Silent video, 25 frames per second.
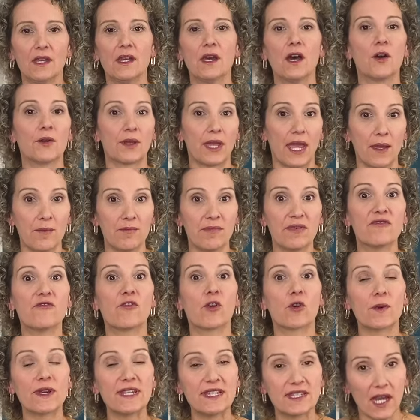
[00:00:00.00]
Okay,
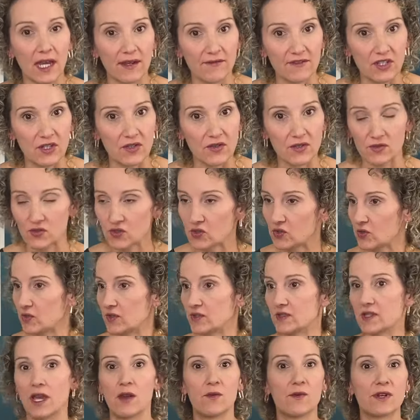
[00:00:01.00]
before we dive into those
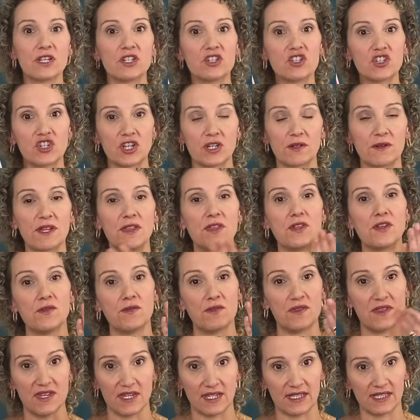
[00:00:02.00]
tools, I want to share with you
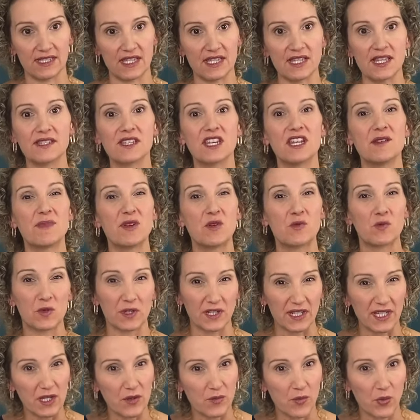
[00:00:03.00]
this. This is going to be
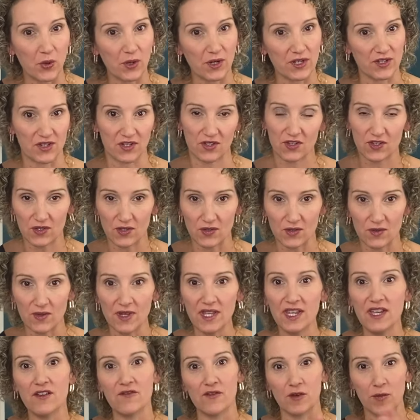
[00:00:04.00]
really important too
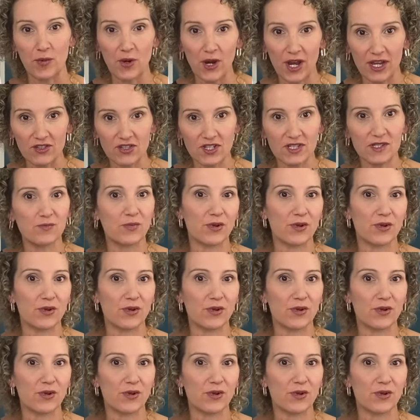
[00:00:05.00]
for projects,